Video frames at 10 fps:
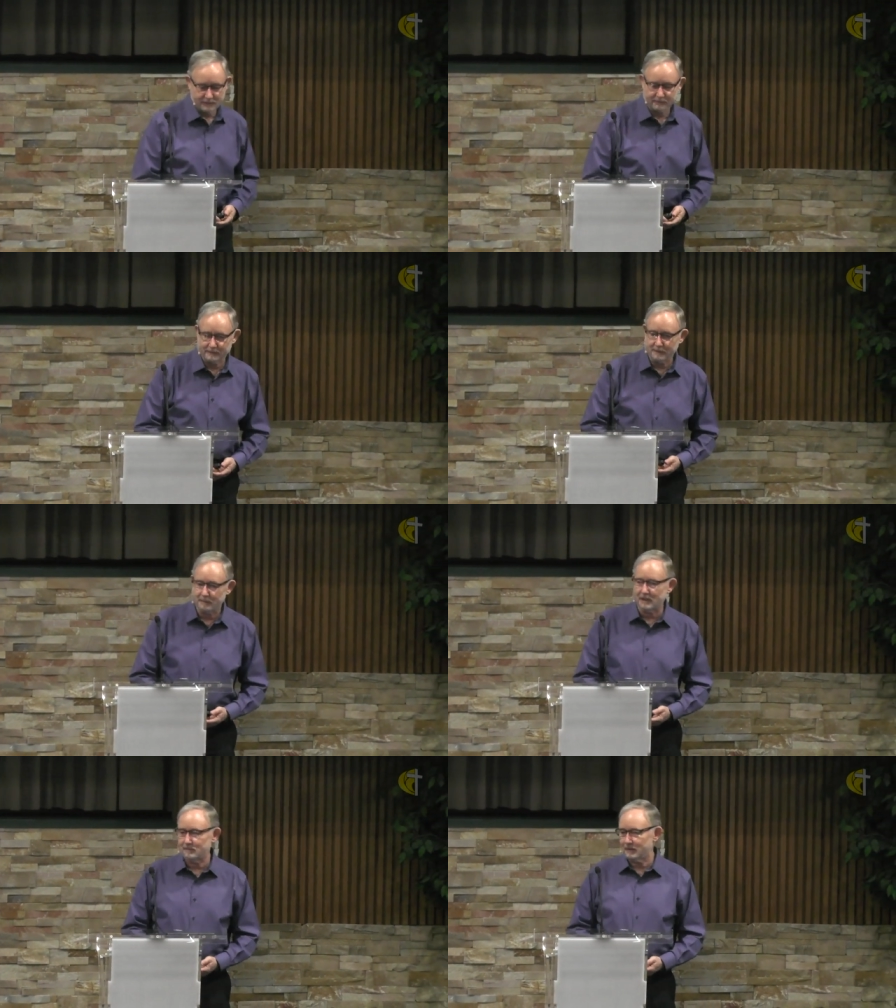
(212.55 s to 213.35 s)
The
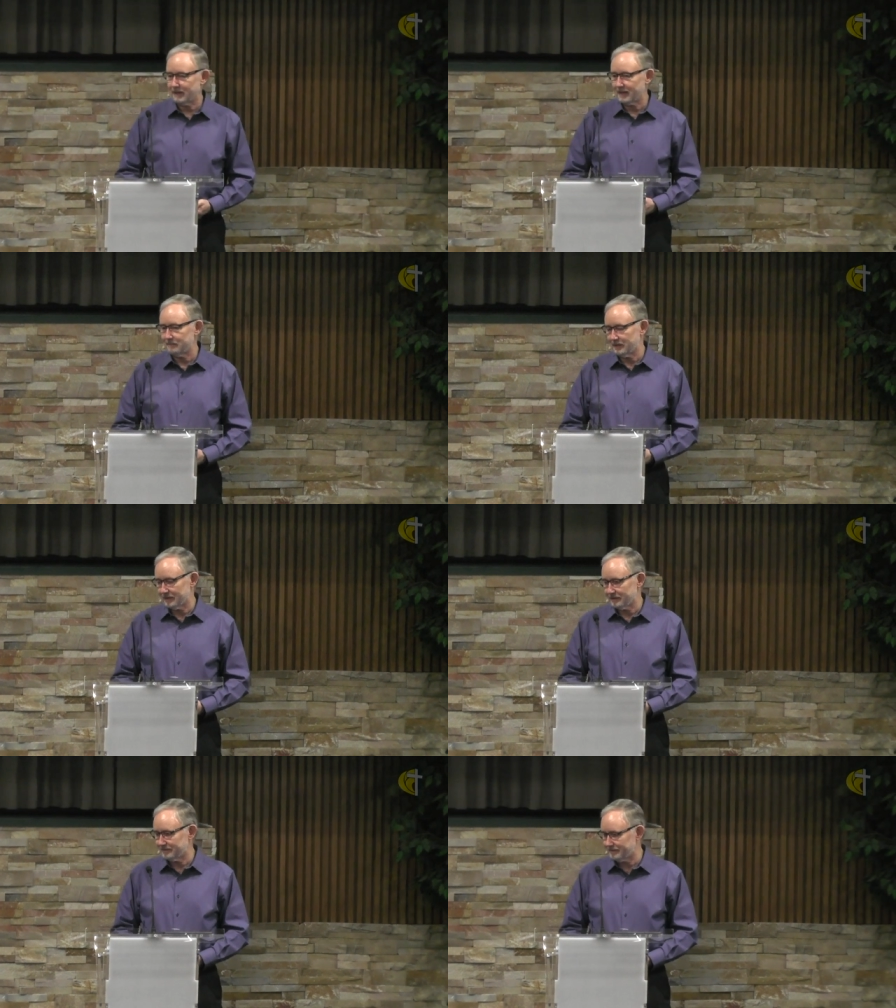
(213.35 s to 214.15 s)
people had
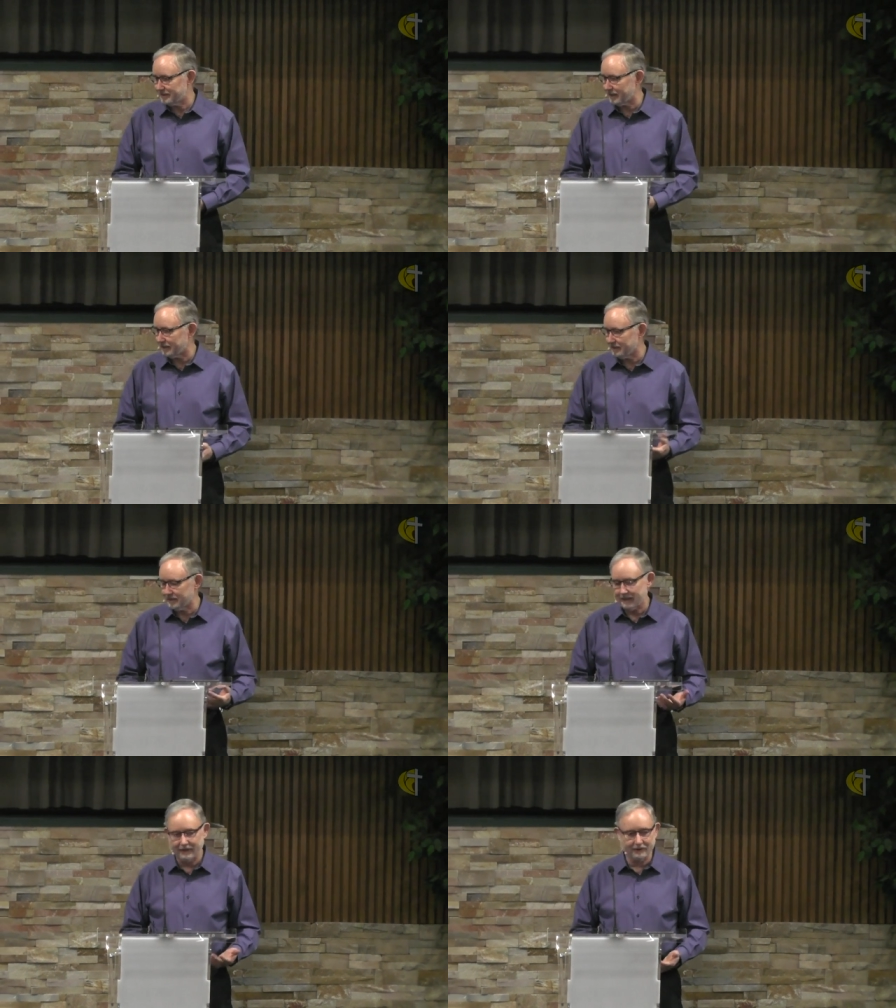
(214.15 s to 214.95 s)
been taken
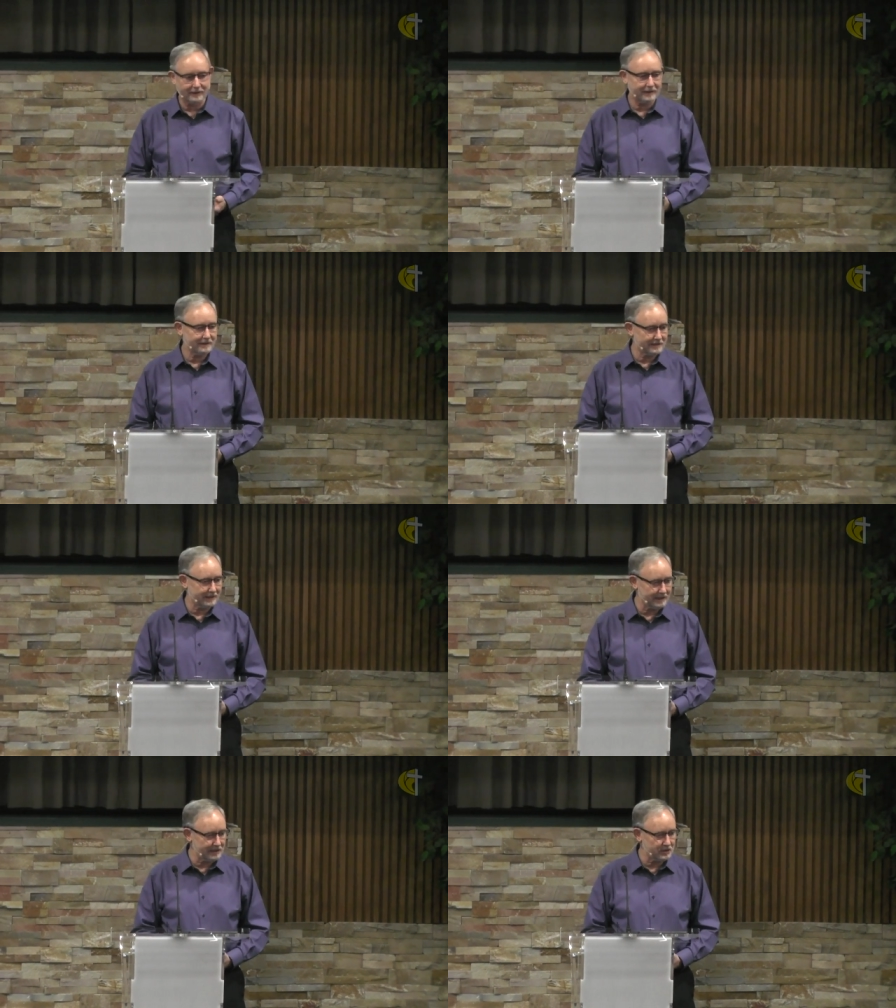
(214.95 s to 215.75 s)
down into
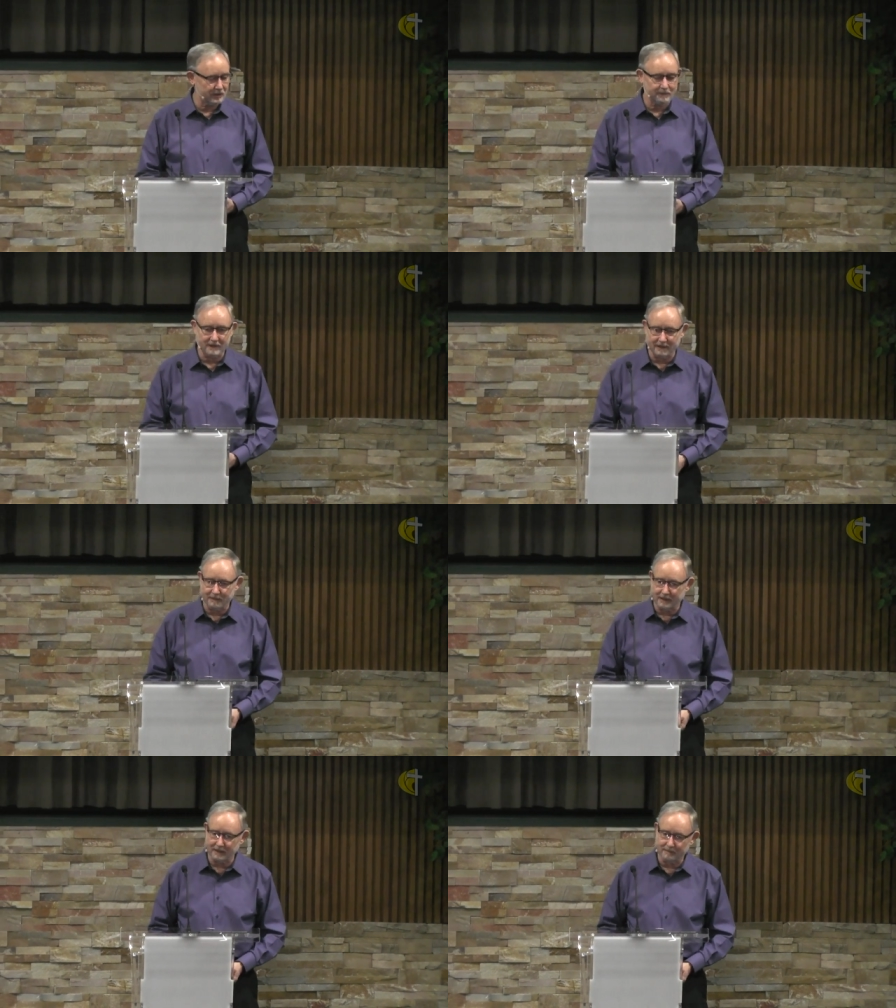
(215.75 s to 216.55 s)
Egypt. They
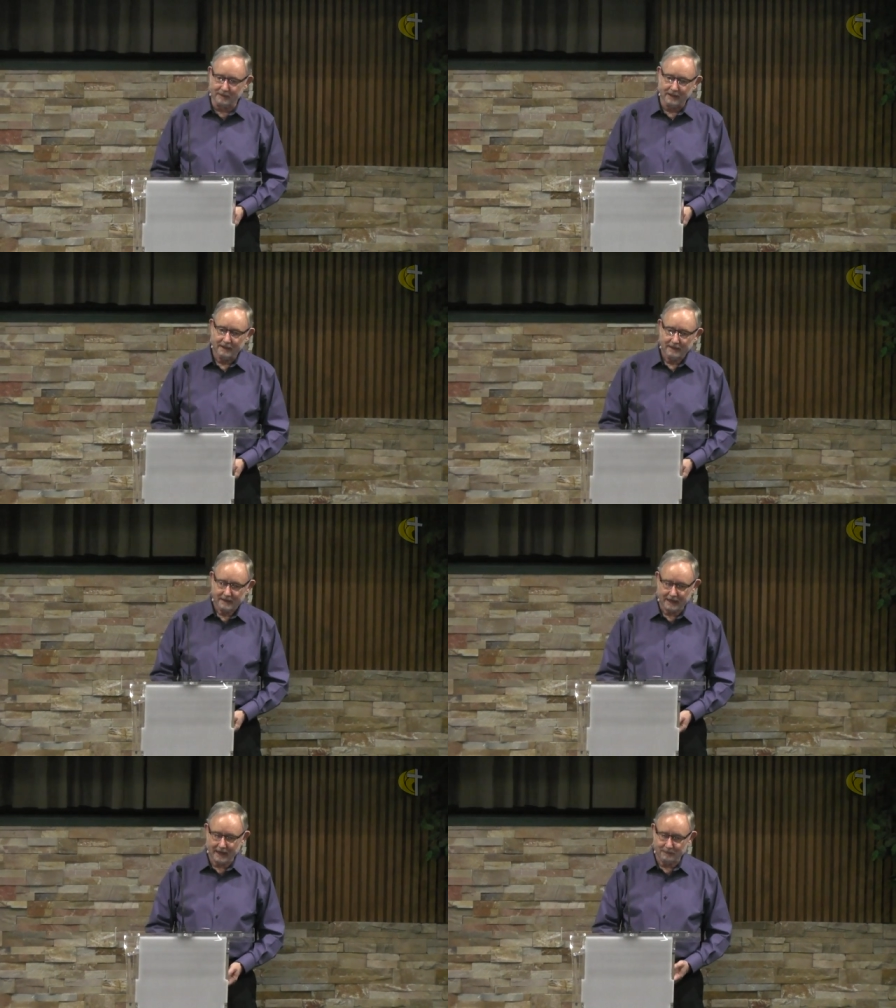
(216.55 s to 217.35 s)
become
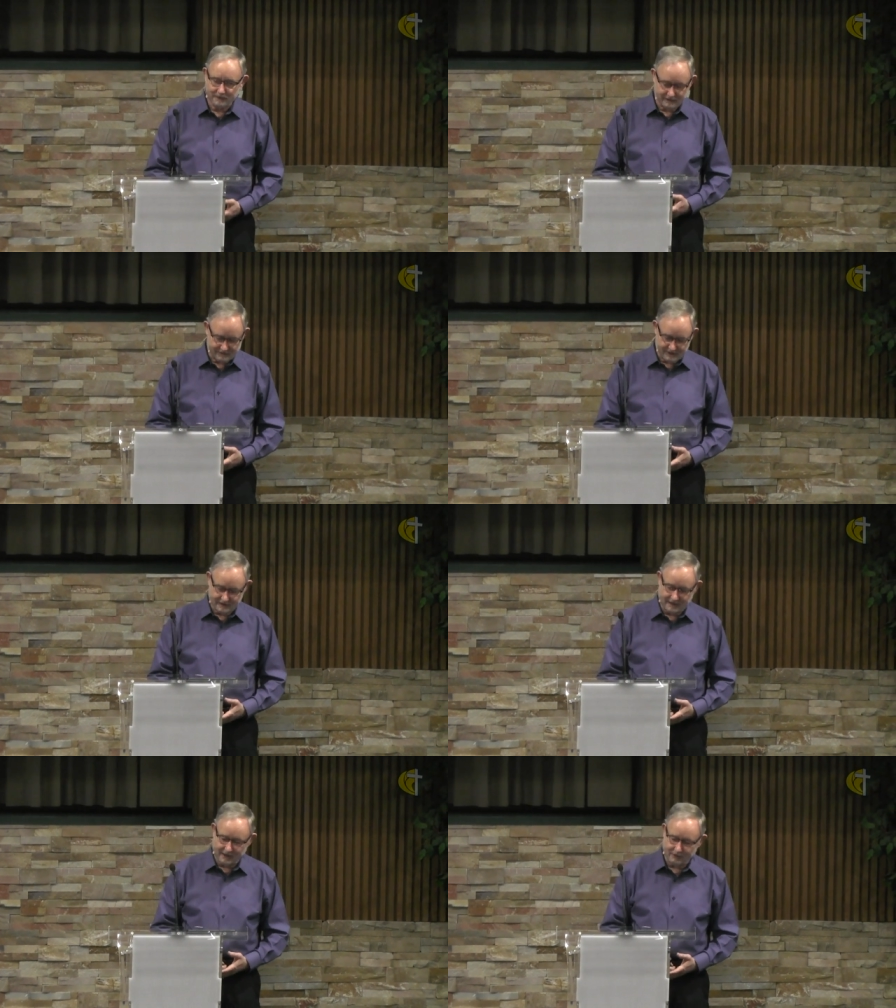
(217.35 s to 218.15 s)
captives
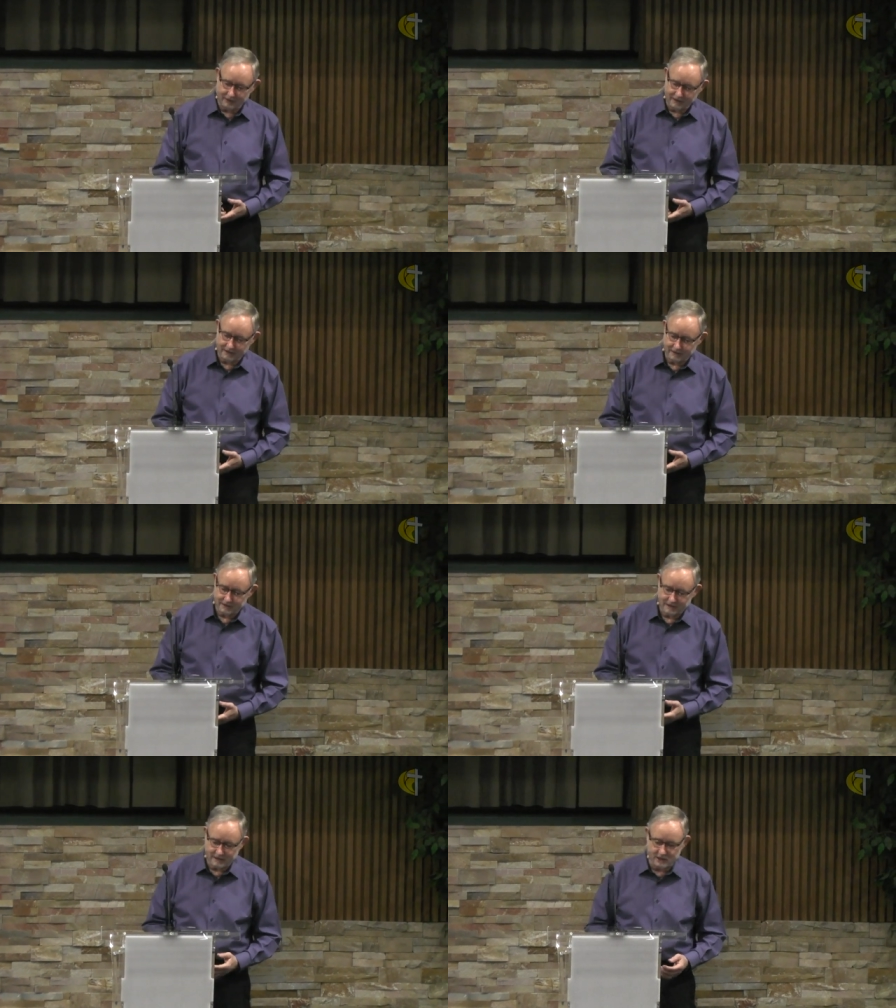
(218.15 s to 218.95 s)
down
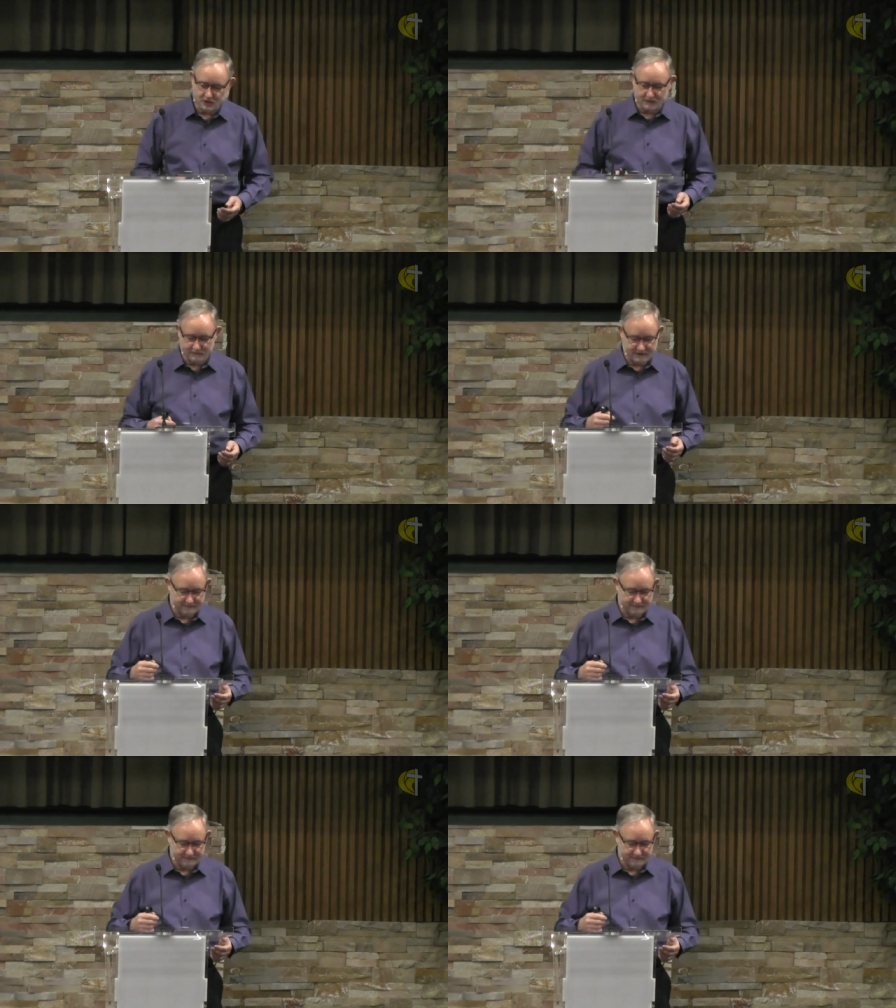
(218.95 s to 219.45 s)
in Egypt.